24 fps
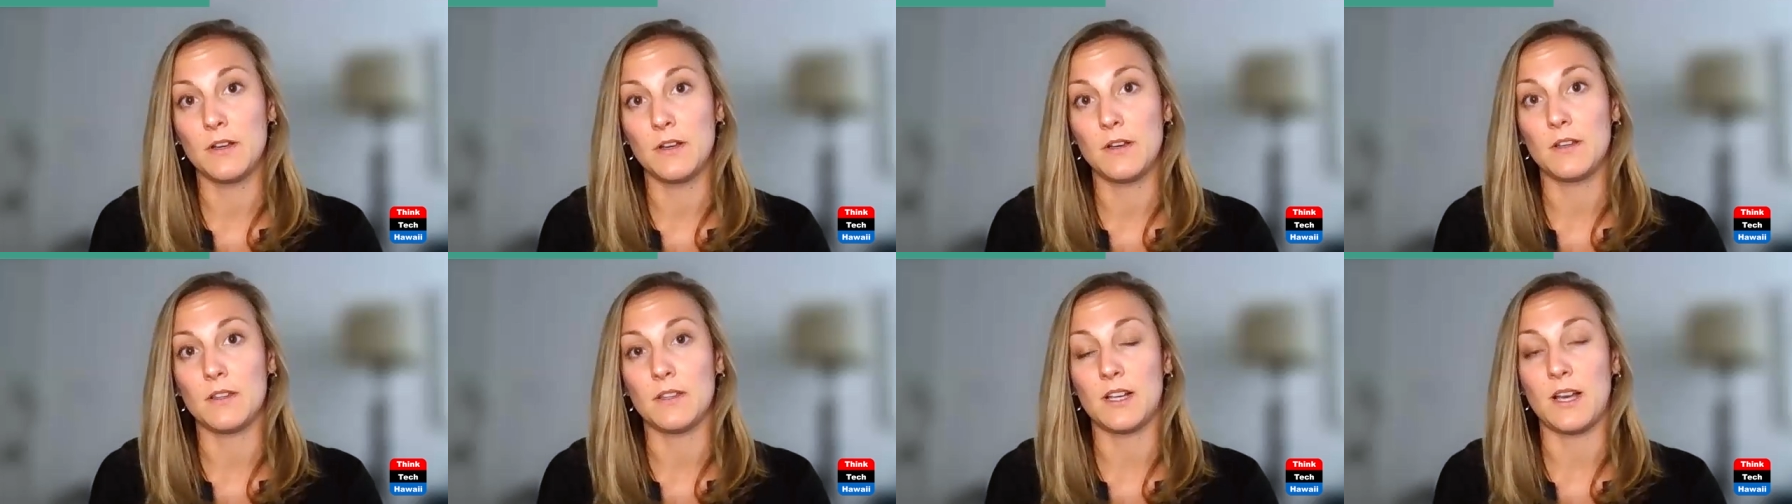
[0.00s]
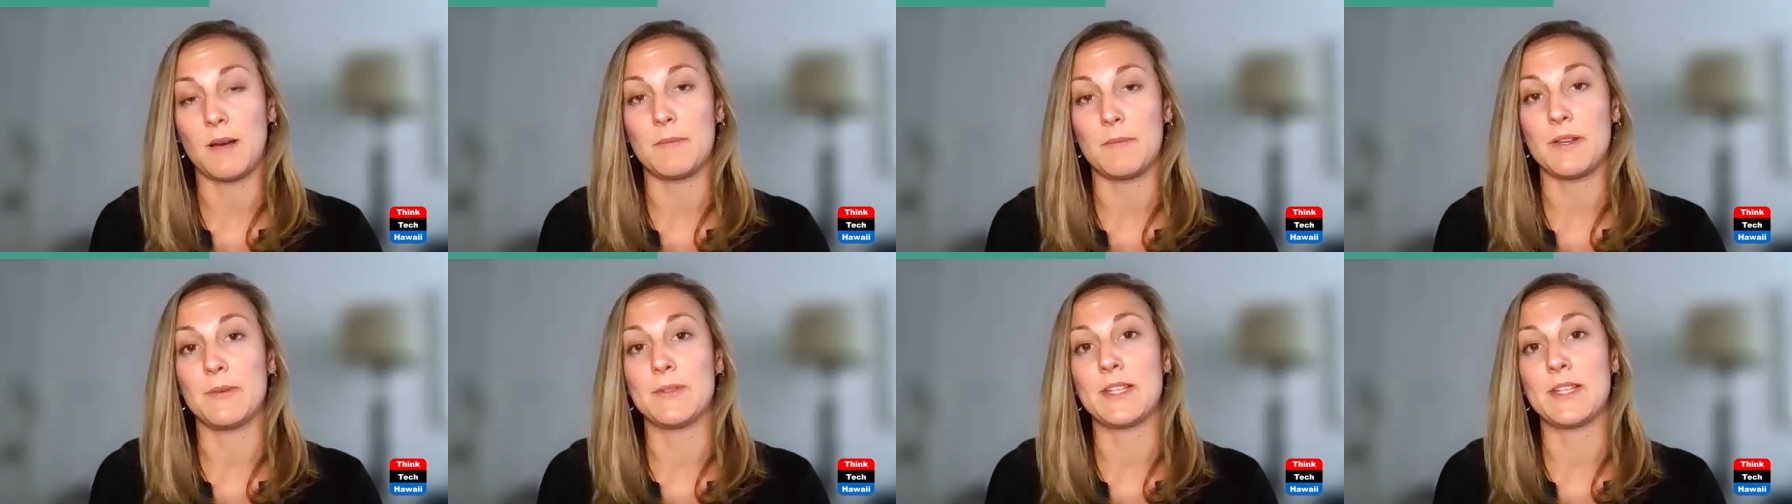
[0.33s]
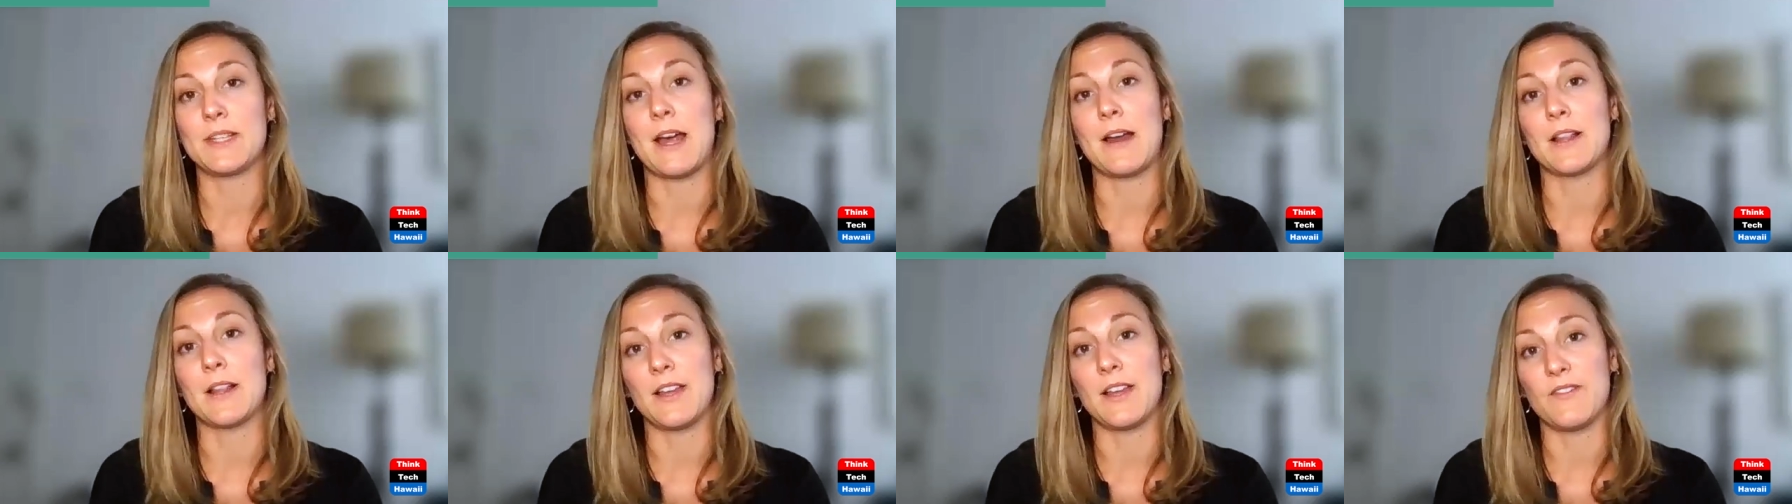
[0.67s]
the company was
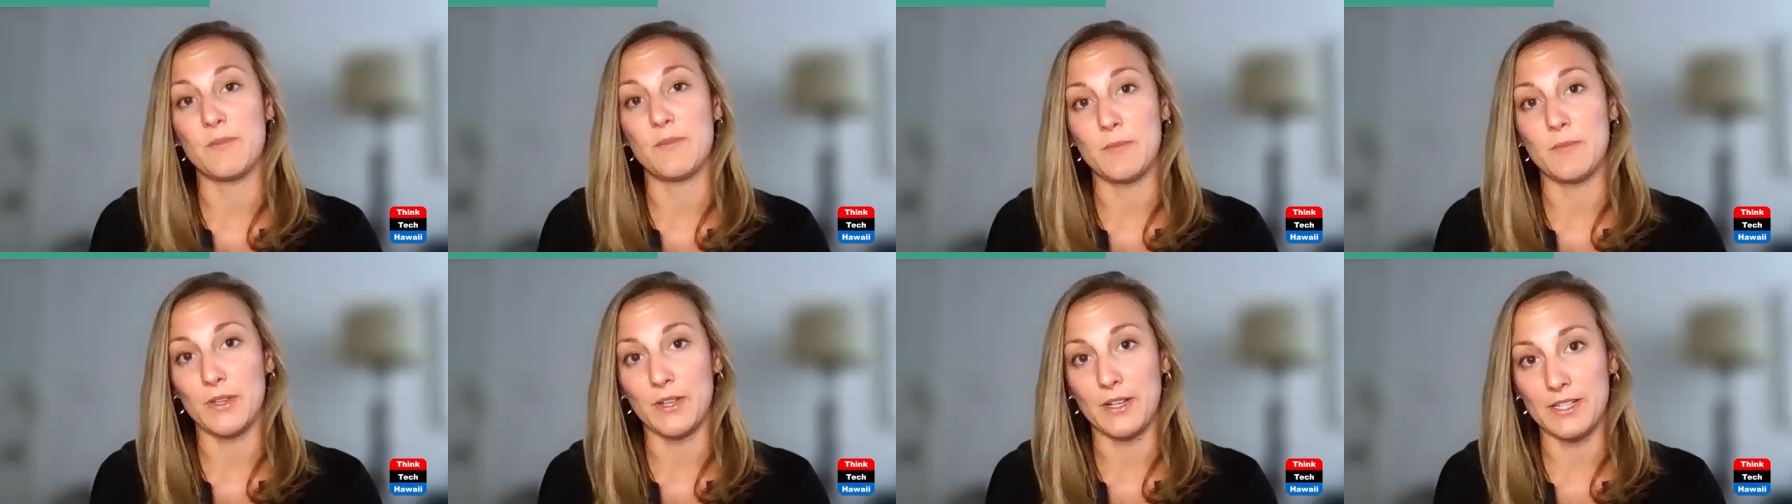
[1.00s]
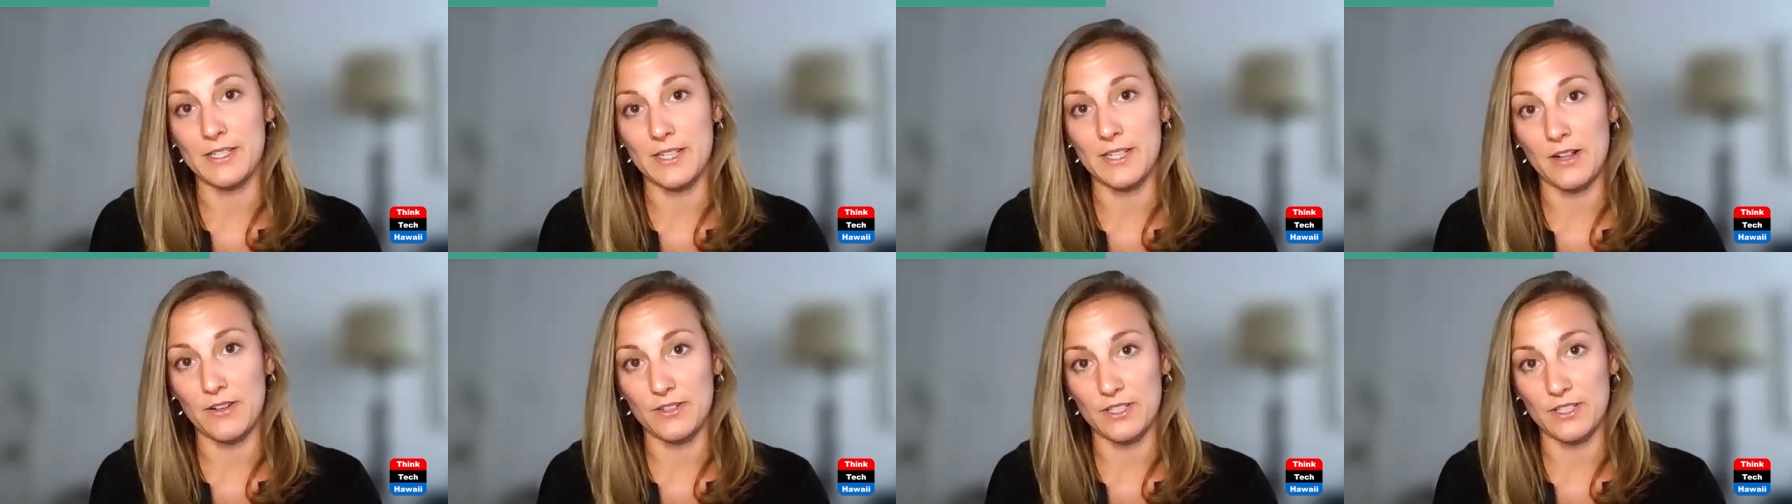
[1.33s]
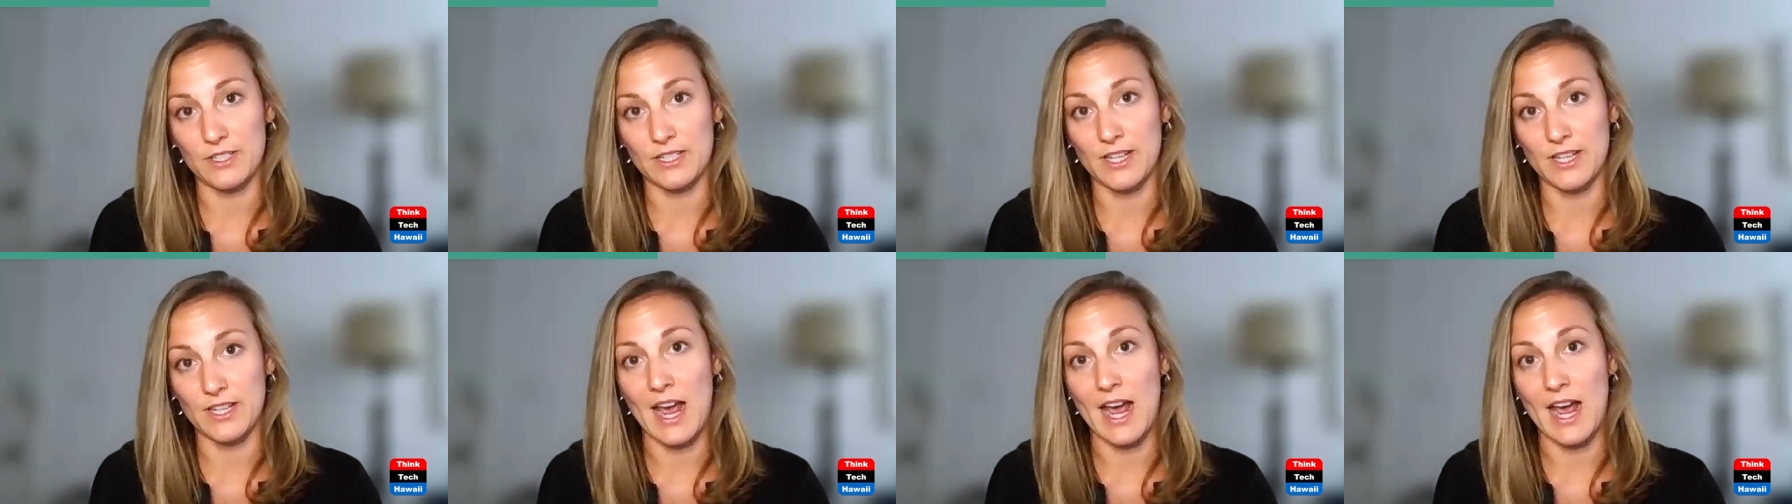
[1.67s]
out $11 billion
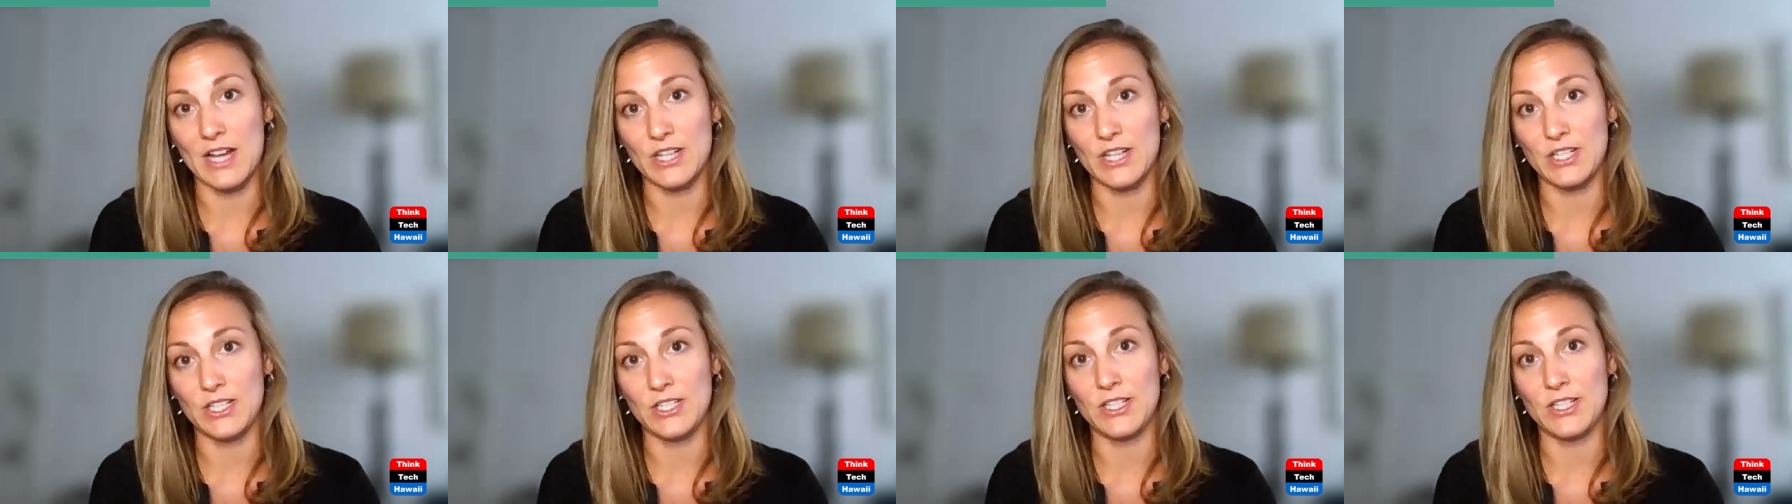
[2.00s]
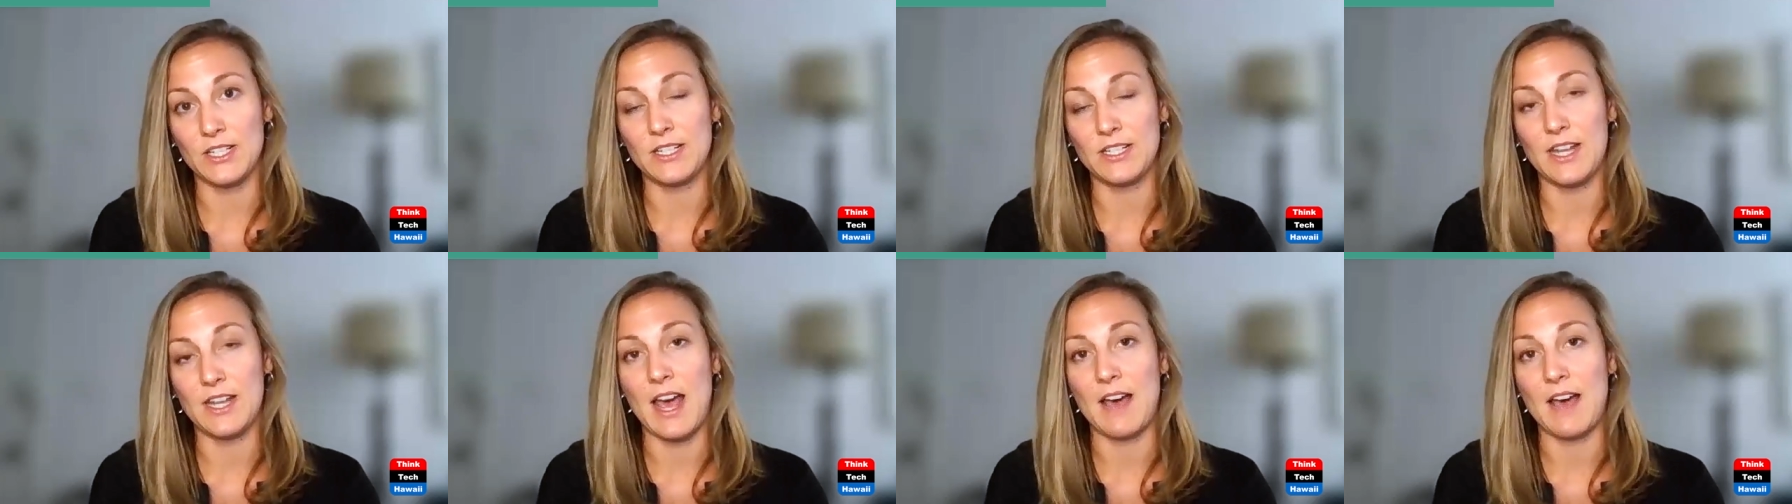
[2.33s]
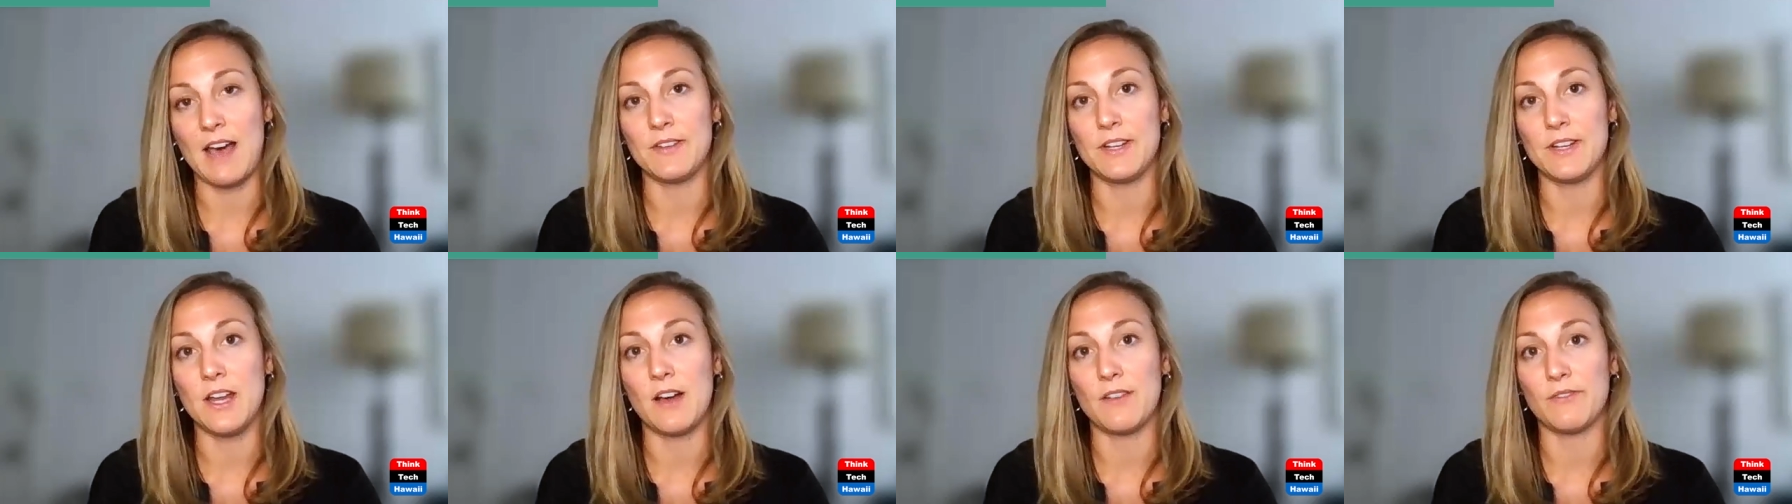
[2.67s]
in cash and didn't have
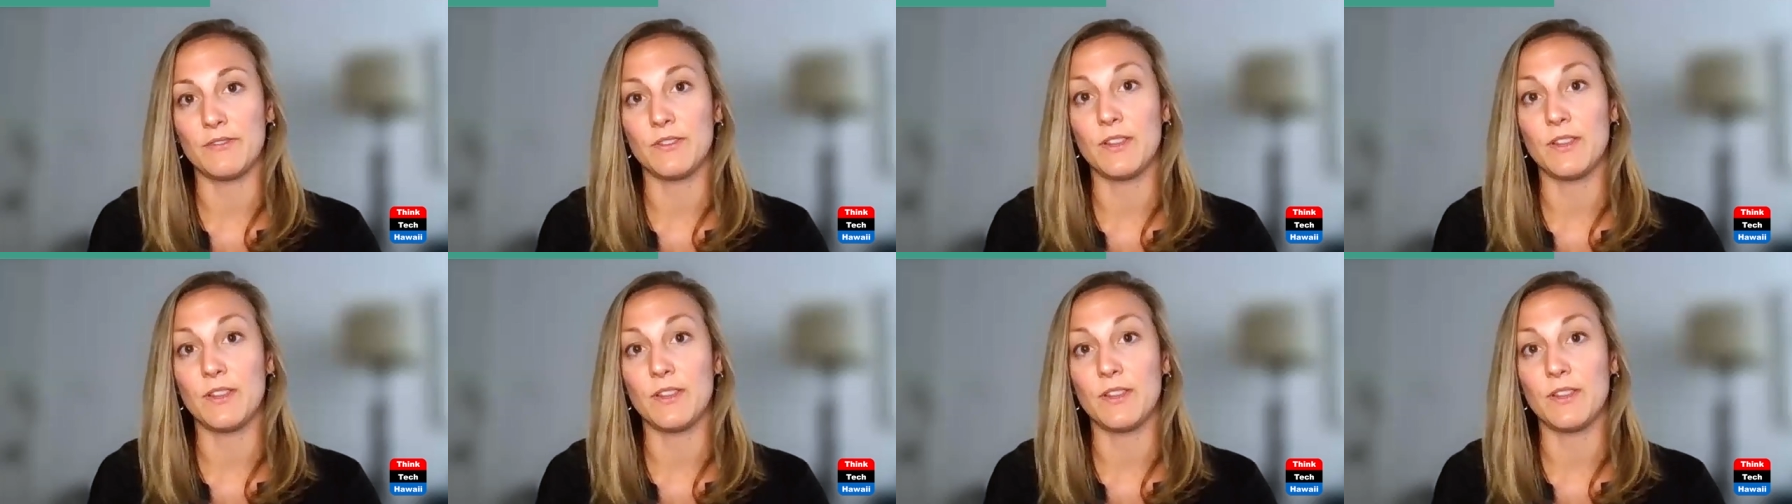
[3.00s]
enough